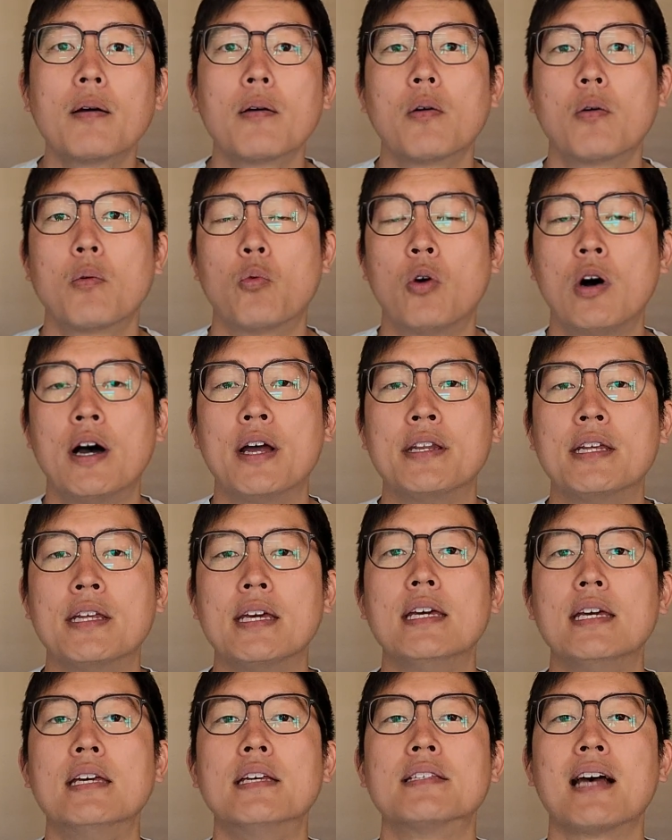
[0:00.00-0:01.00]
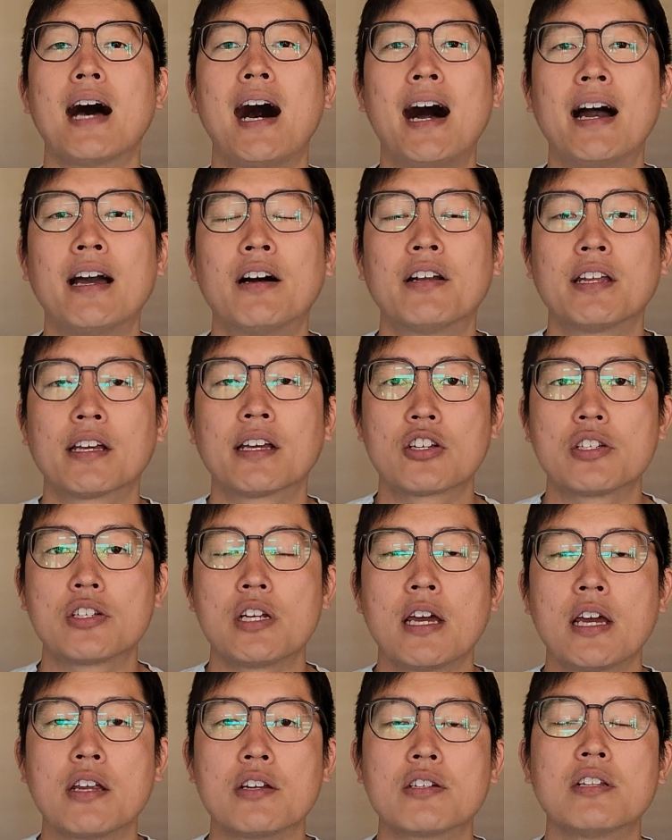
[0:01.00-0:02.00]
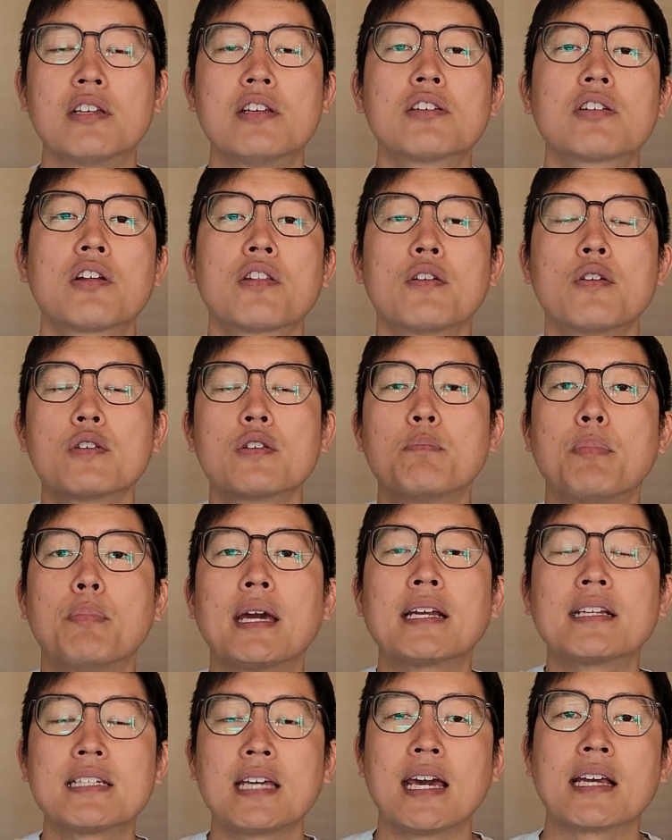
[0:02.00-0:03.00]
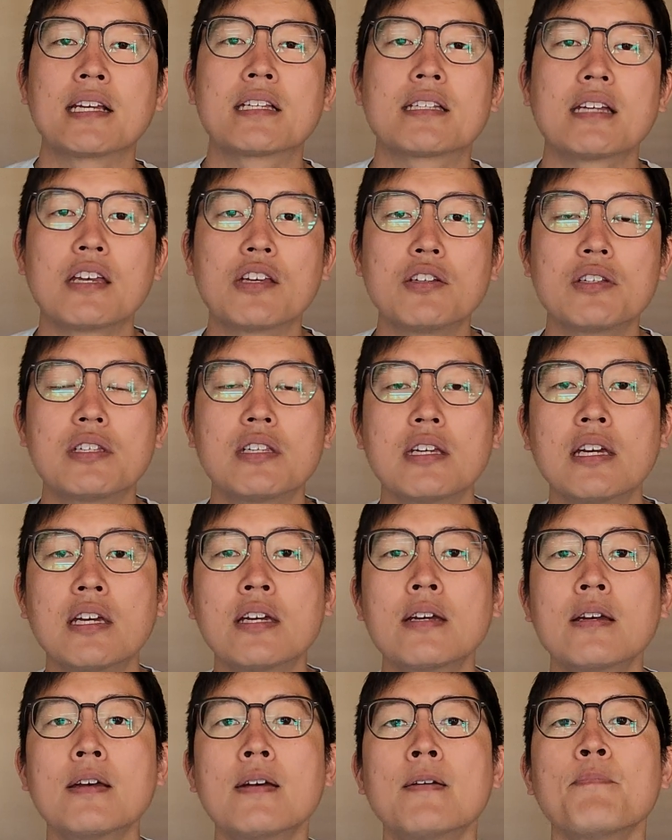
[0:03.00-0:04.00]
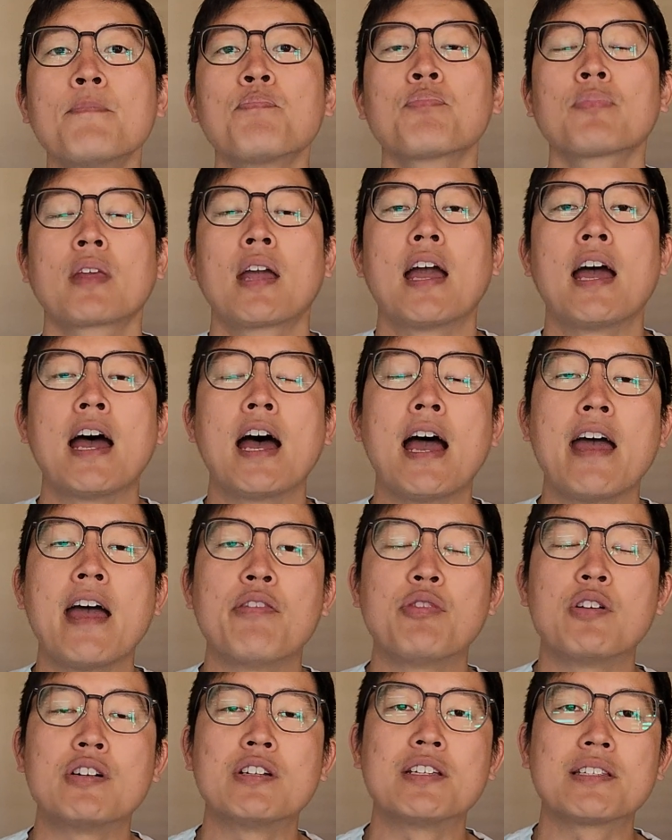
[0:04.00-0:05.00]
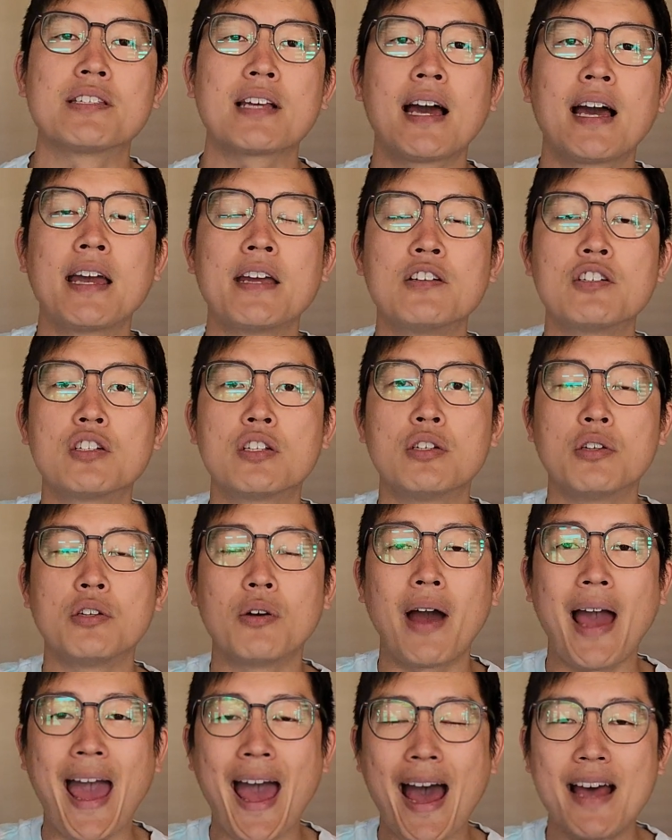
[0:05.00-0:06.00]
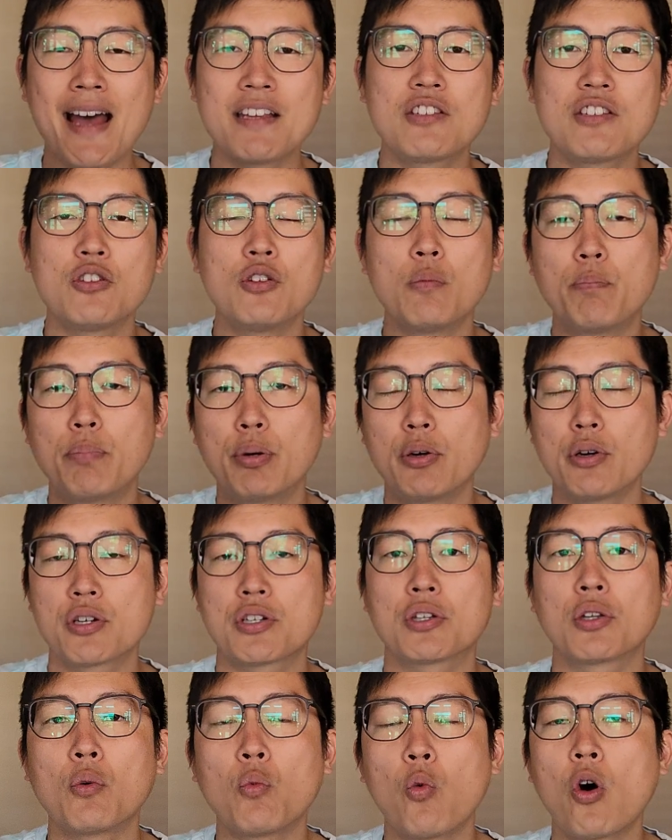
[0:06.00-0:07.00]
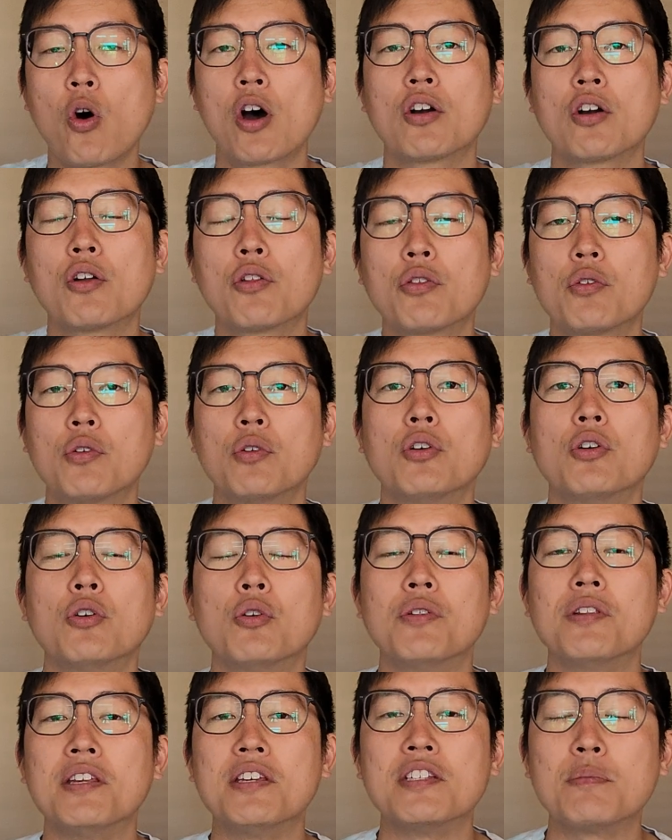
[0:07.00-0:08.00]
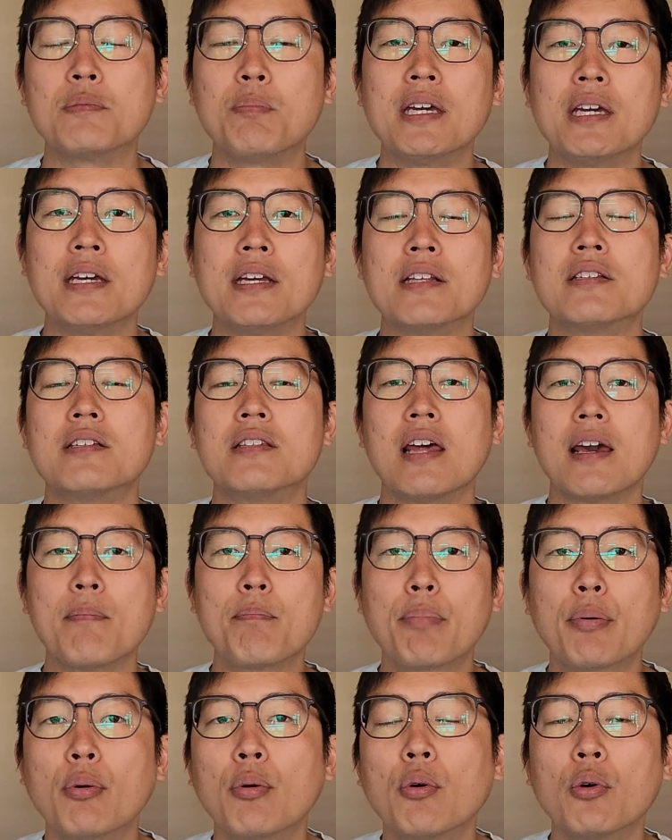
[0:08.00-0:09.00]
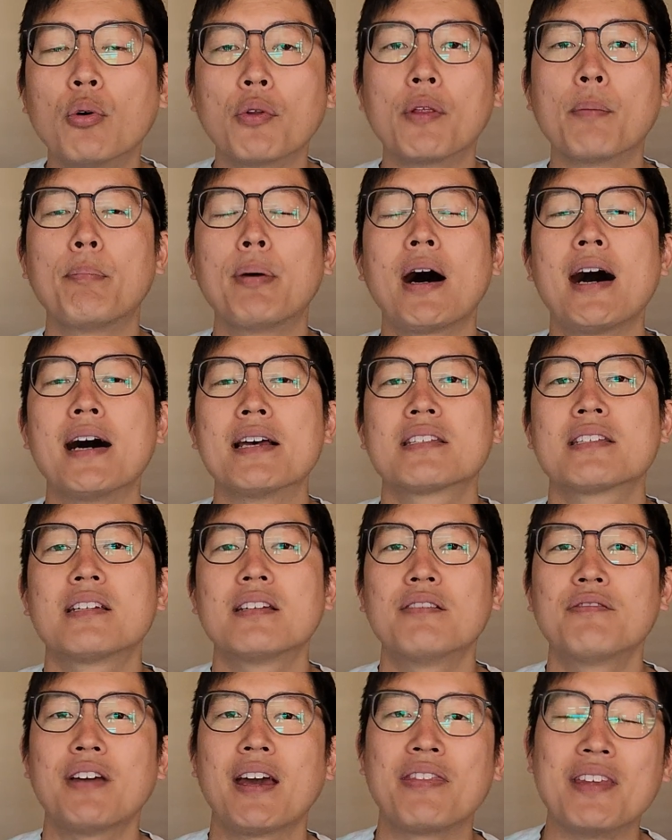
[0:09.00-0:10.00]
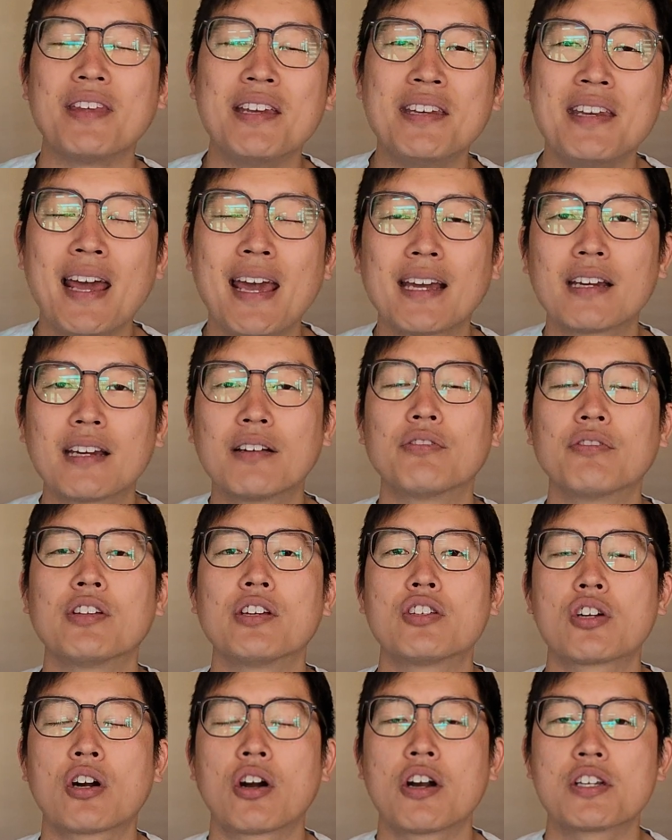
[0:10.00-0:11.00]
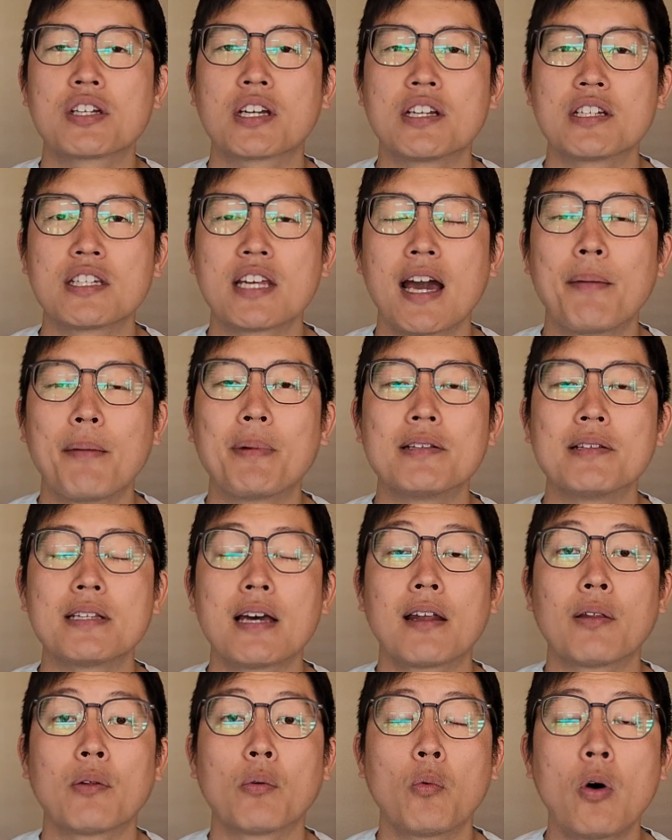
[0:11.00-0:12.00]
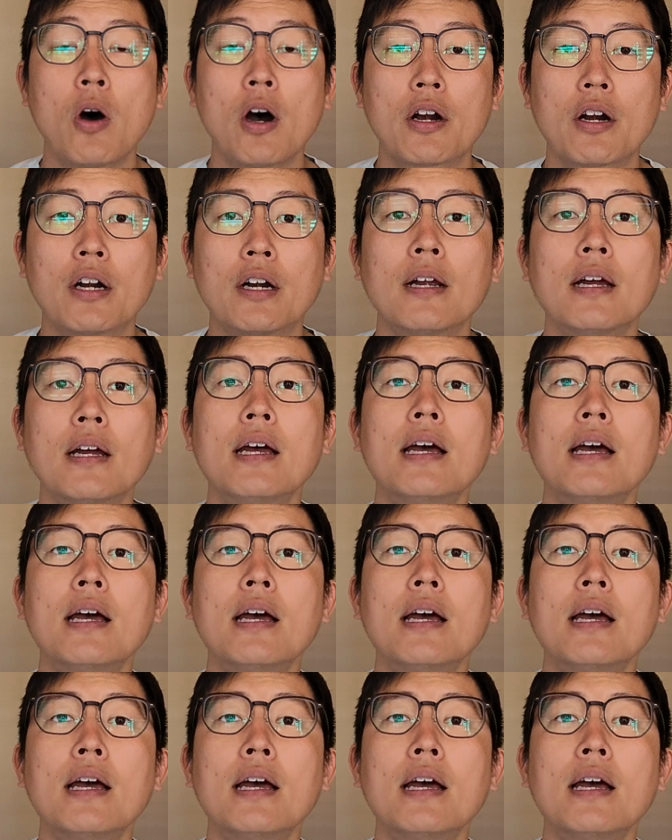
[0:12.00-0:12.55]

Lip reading: one is ion exchange. These are those big tanks that you see. And they're designed to, as you push the water through these beads, they pull the positive and the negatively charged contaminants out of the water.